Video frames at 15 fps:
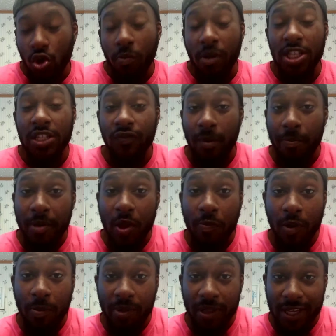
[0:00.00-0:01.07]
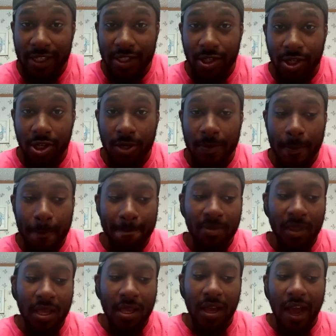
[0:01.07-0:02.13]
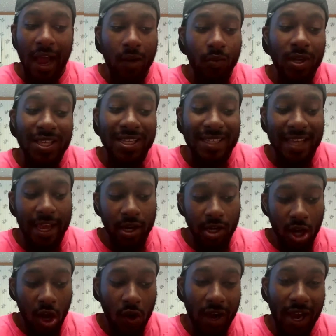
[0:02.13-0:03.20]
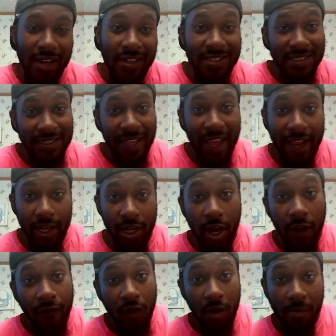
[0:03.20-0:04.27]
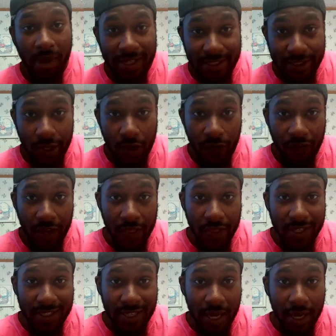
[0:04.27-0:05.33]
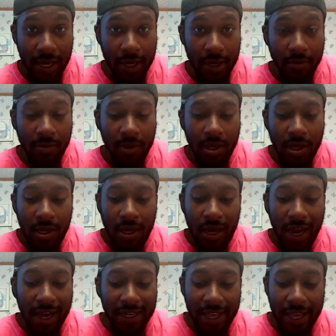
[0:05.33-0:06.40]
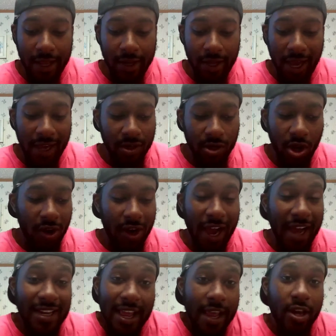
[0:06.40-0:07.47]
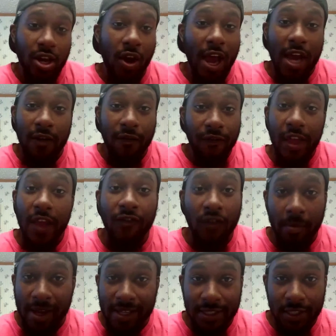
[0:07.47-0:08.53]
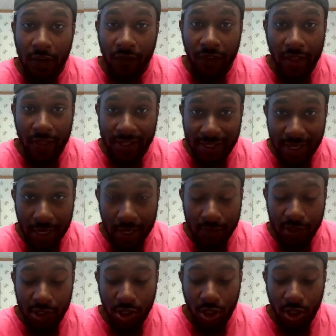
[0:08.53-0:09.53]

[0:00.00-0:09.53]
too much of a people pleaser I really didn't know how to stand up for myself at the time. I didn't, you know, I didn't know how to fend for myself at the time.